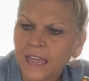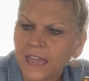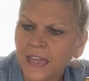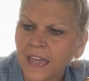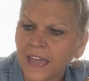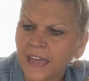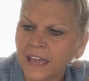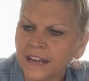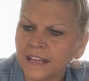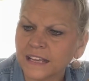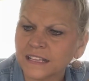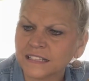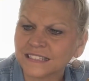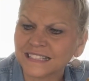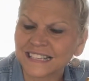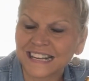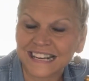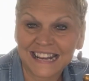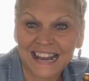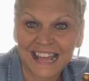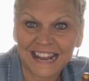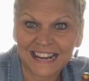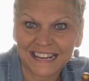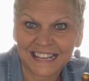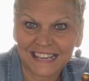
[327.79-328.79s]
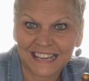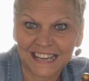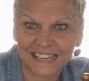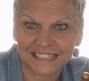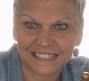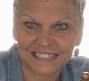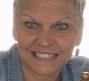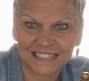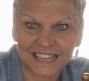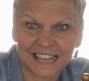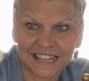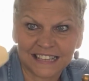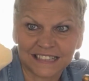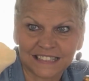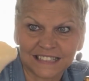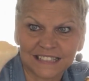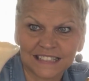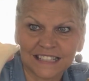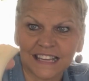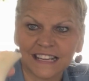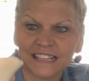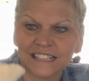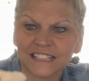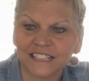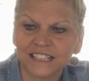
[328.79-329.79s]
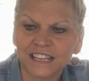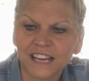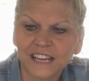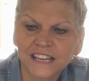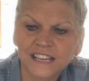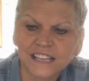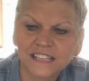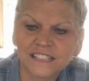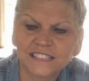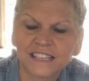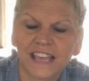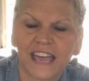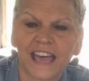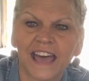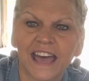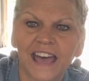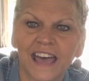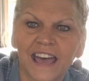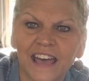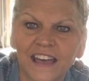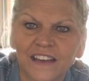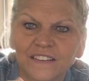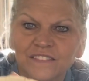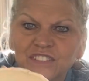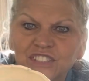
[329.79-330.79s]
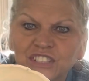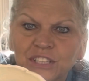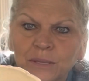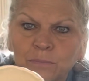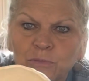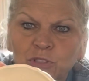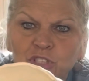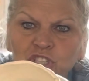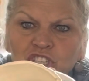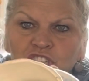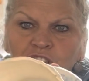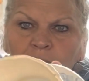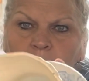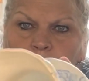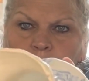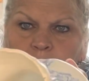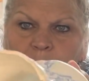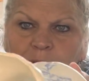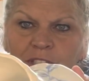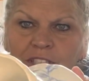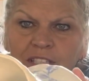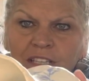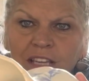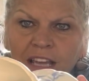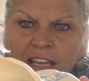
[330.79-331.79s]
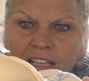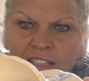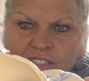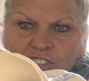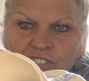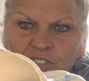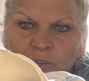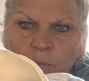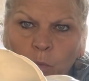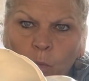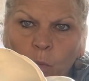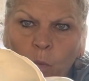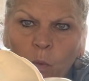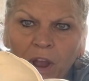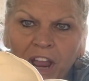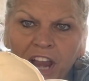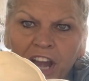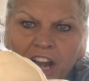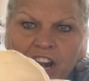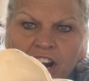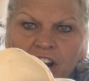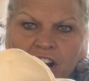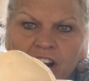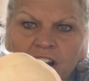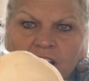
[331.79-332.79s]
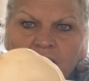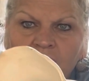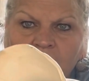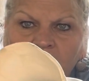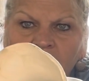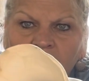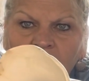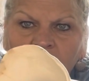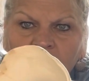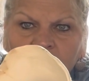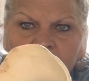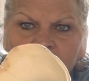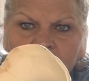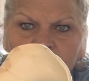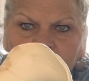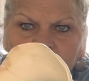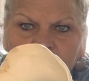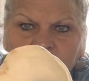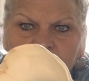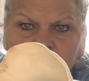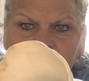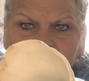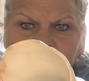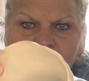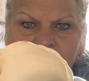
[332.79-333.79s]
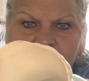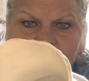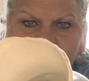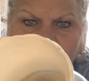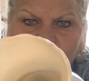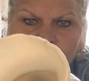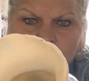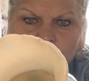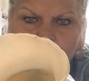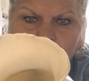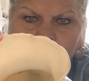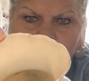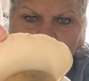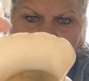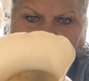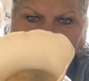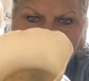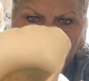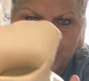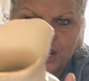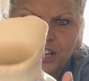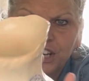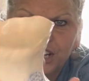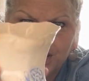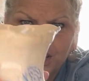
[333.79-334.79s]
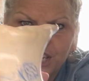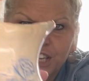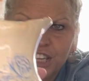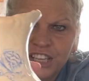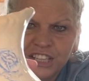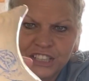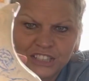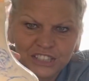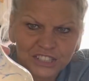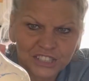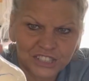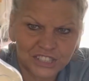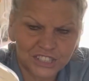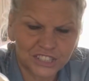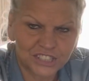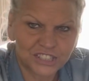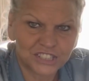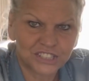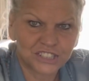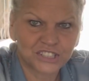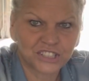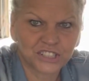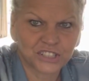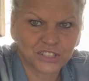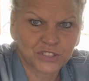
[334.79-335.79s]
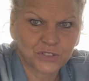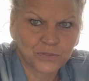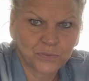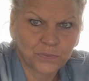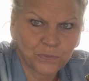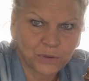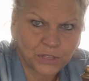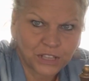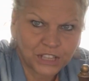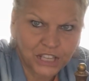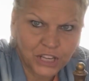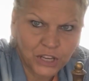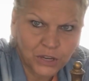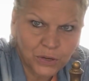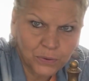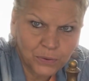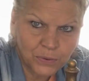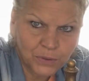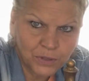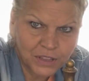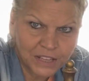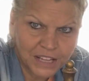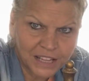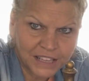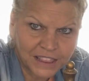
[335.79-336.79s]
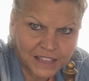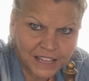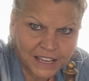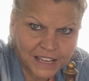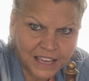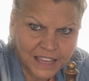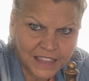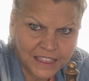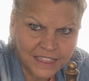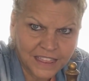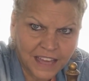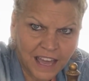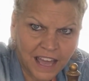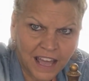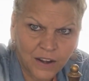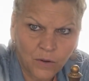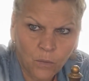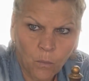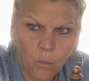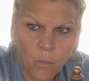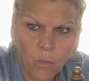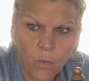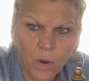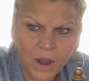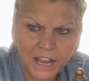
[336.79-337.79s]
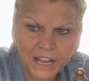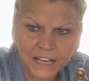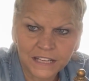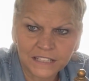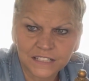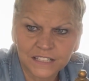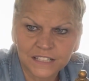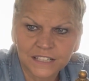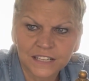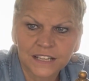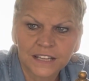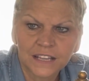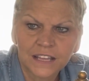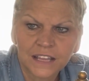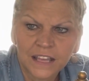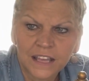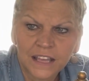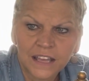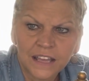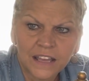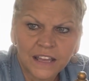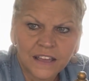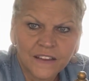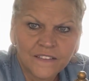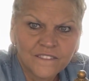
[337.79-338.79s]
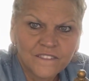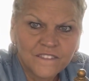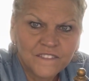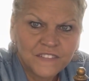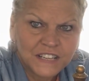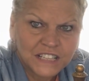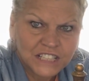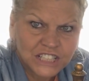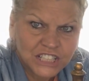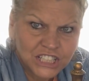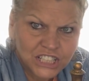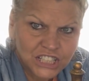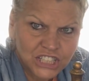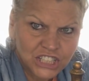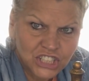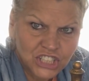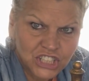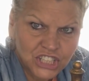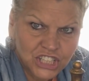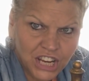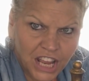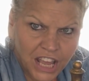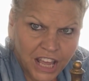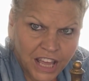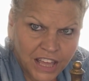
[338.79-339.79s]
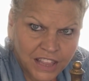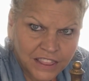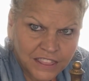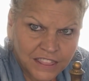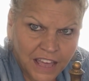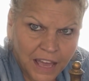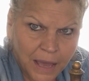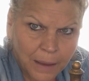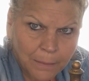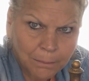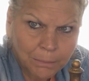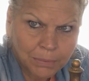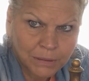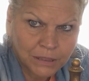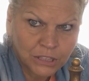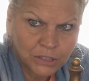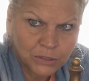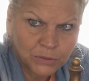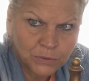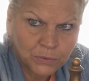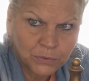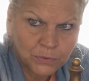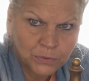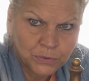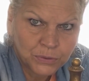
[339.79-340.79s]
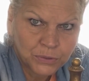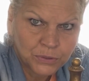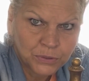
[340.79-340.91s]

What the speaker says: And it's 98 cents. It does have some chips and some wear on it, but it's just really cool. I like that white vintage and that blue